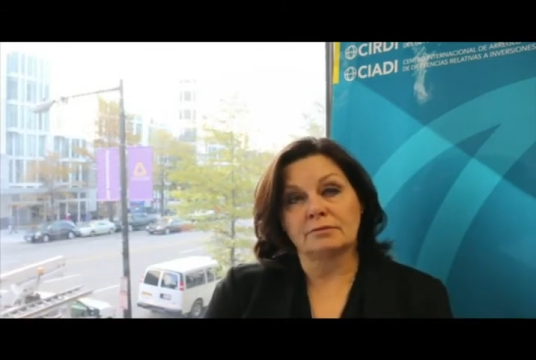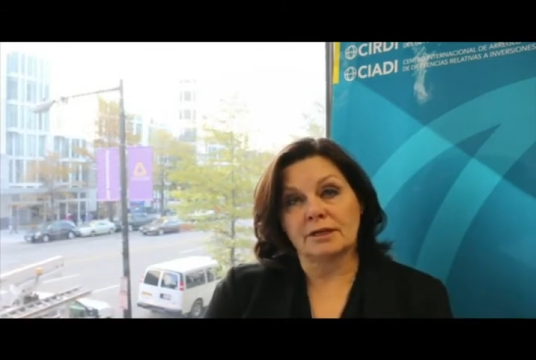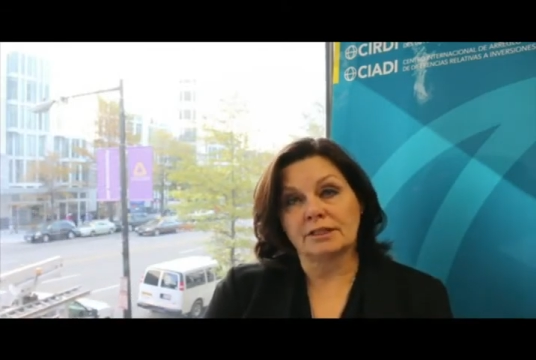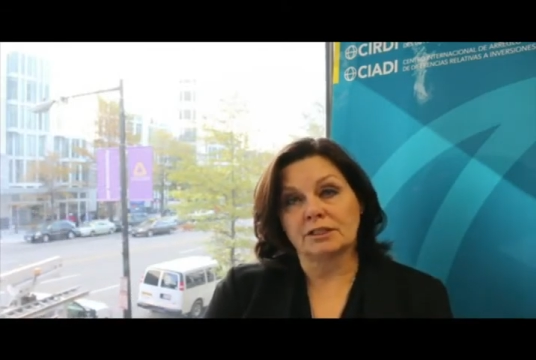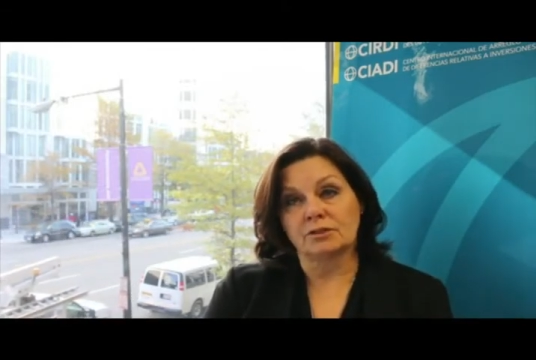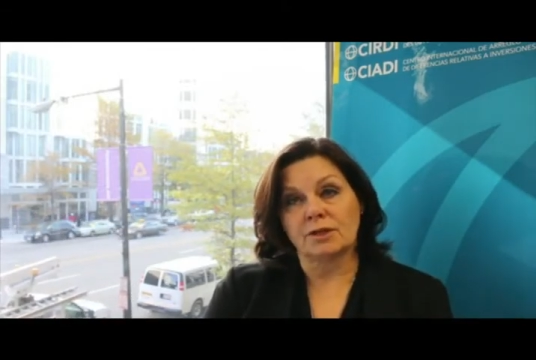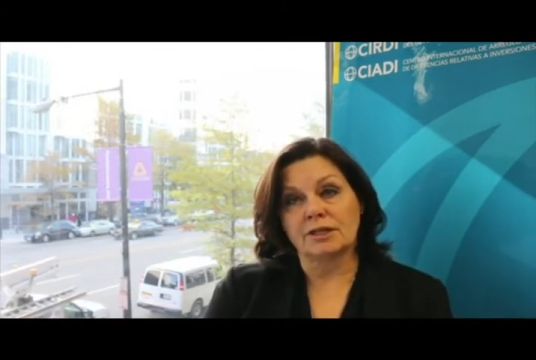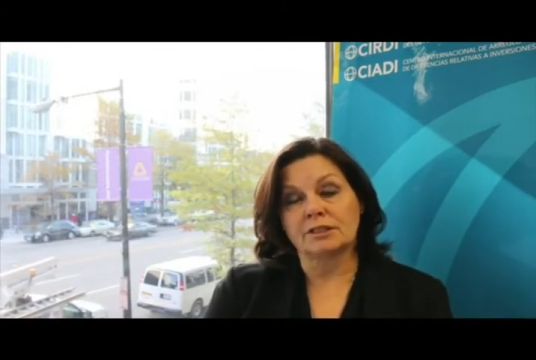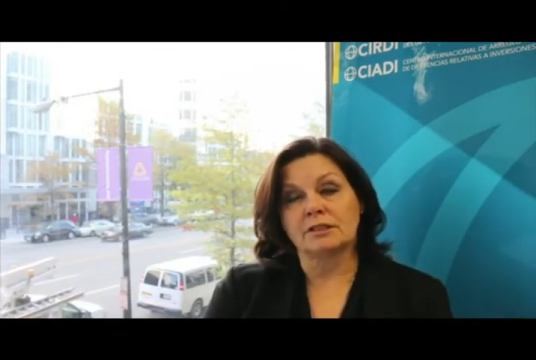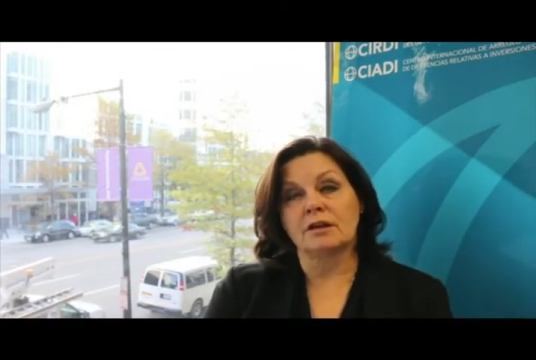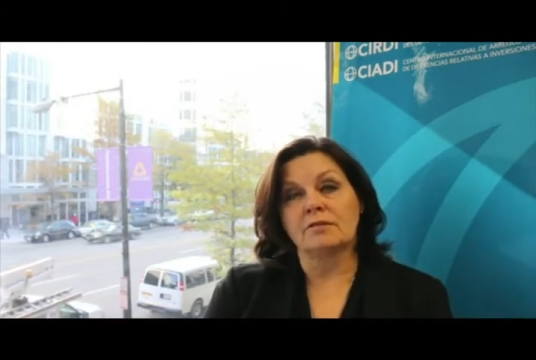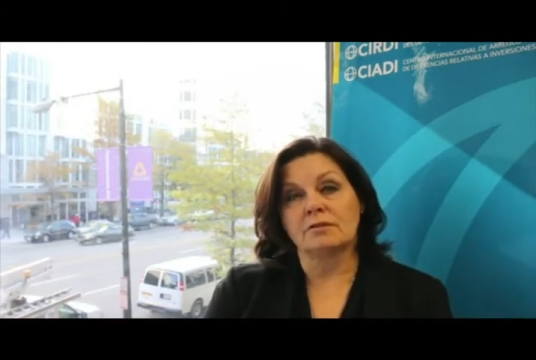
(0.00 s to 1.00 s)

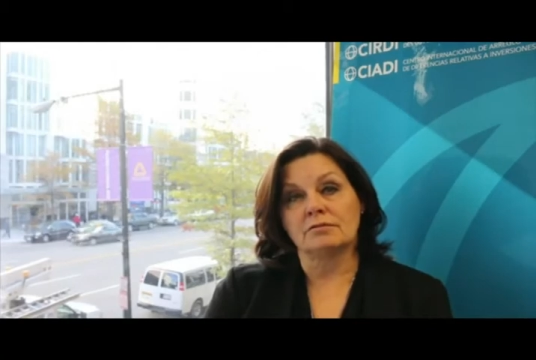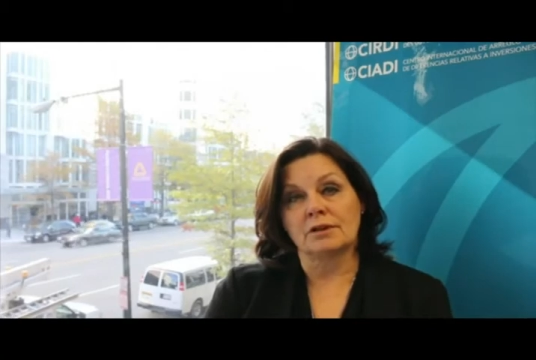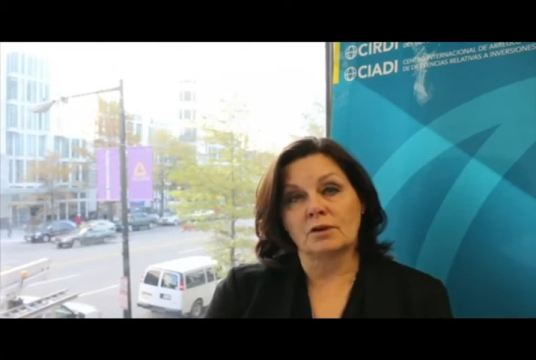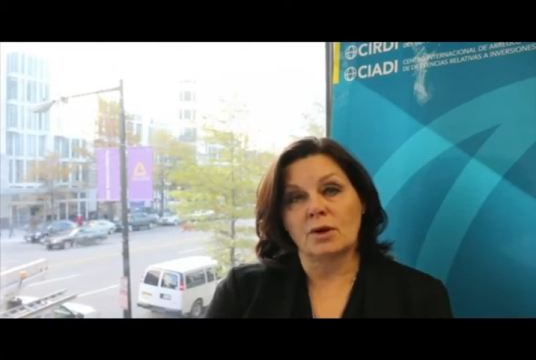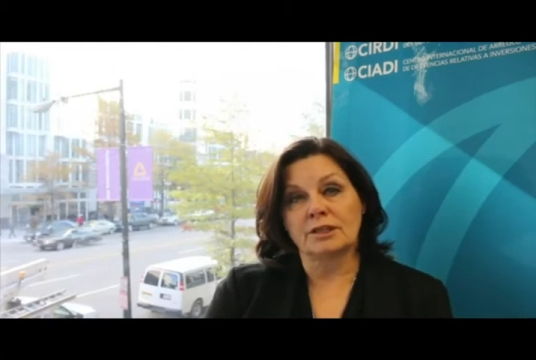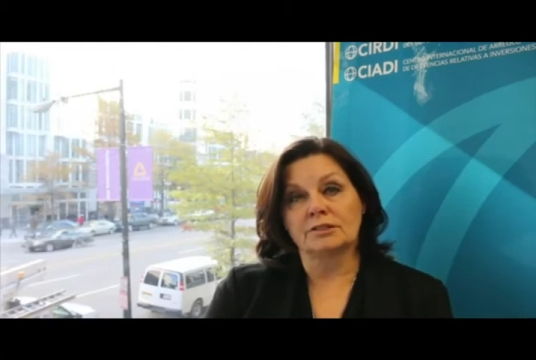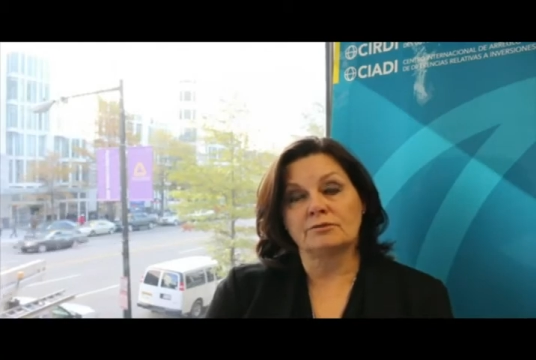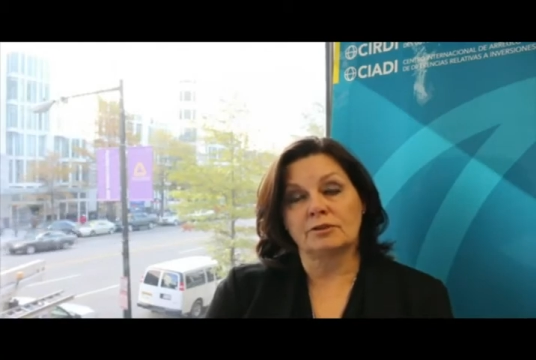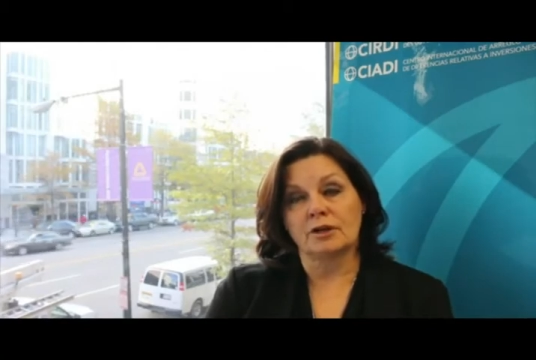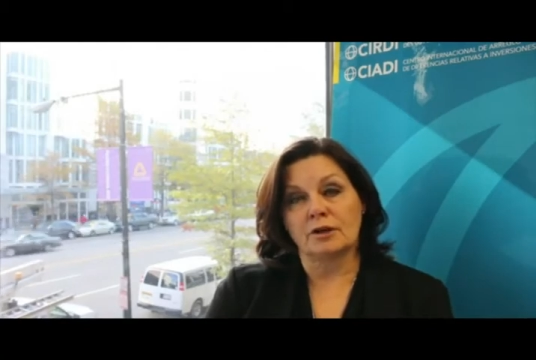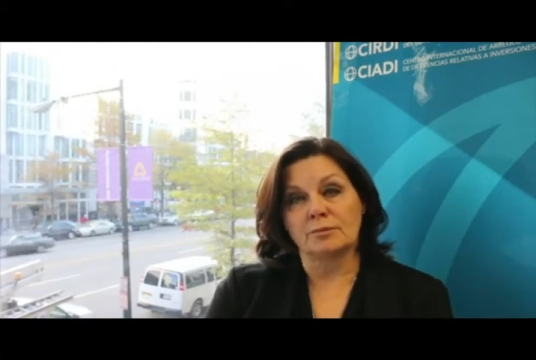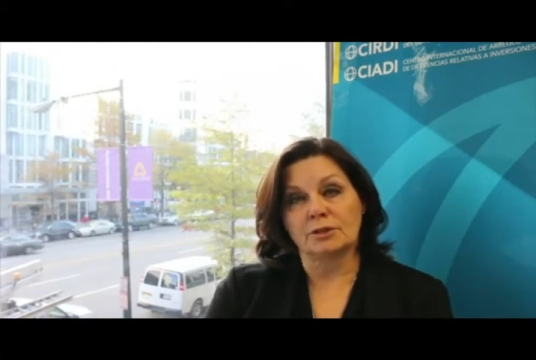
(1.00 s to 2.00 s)
registration of the request
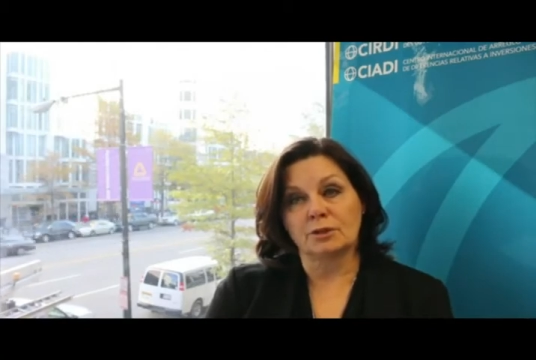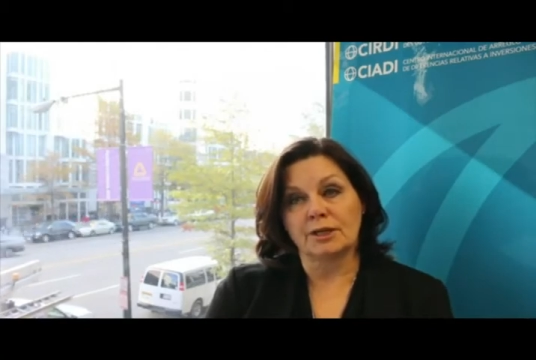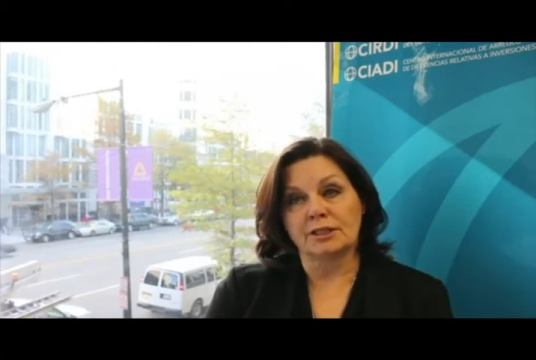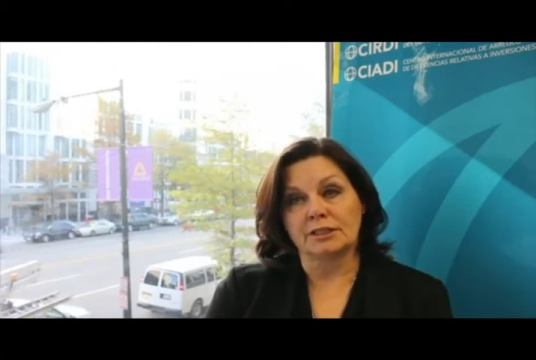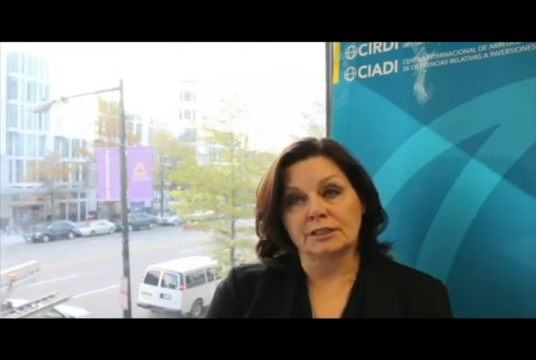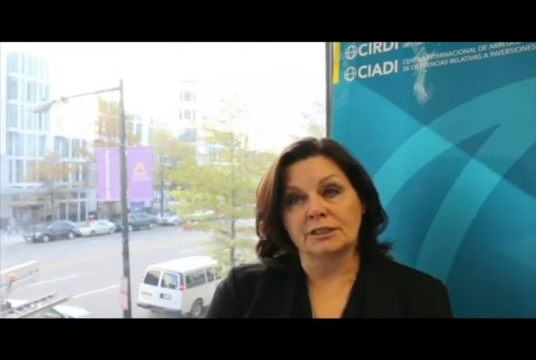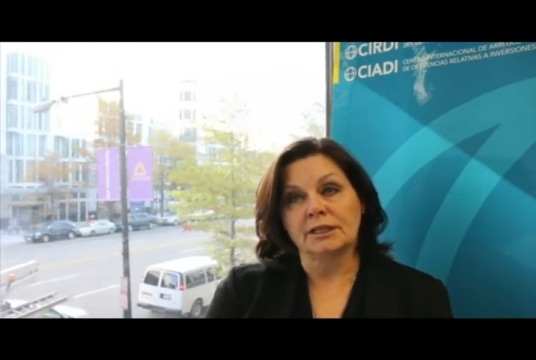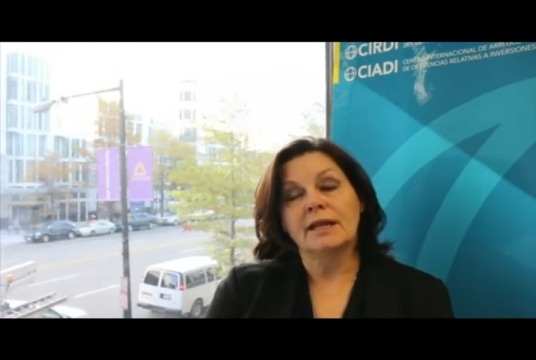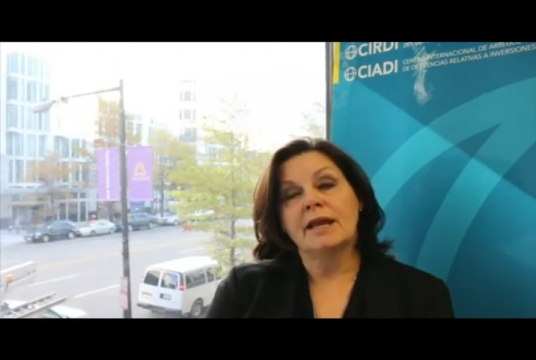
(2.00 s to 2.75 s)
for arbitration,